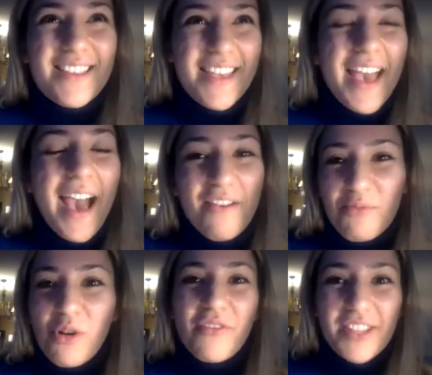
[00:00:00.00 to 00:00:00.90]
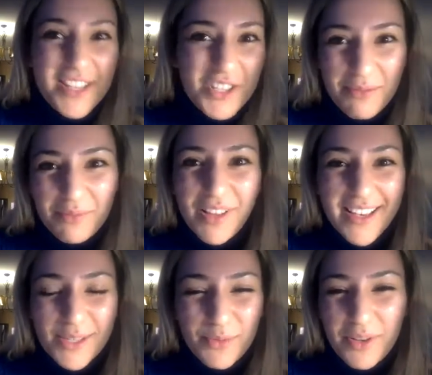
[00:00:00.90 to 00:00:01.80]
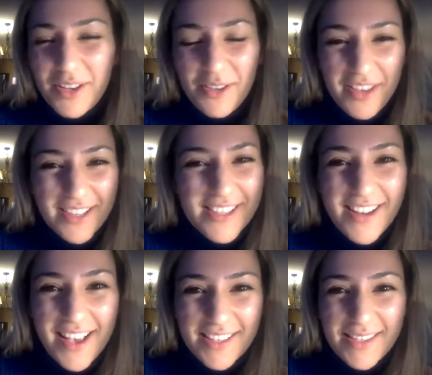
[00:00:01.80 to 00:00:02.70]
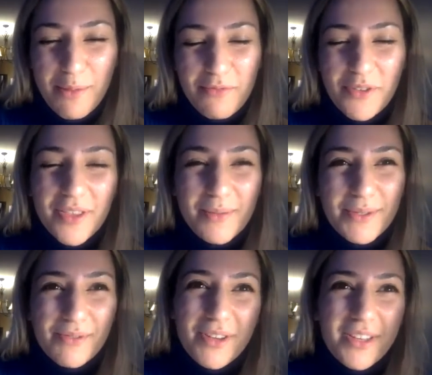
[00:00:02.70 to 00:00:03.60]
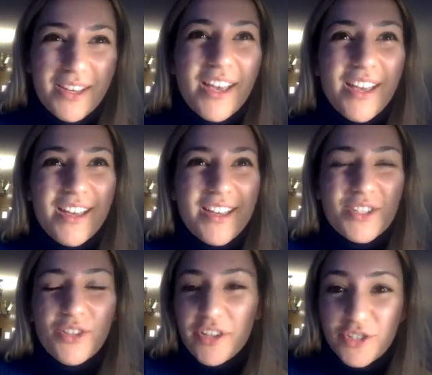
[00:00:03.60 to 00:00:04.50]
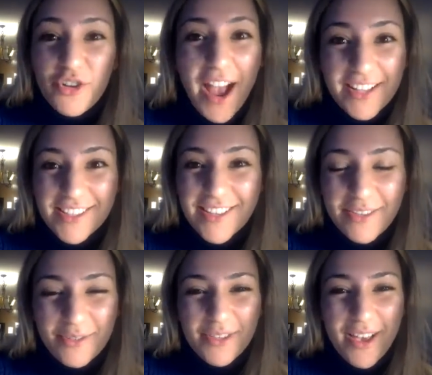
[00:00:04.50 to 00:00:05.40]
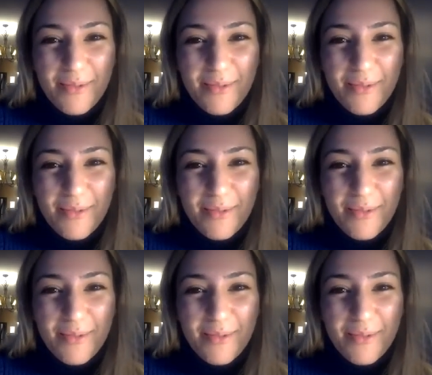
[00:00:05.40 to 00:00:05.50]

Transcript: they have more of a niche in place, what do you think is the next step for them to really start attracting those high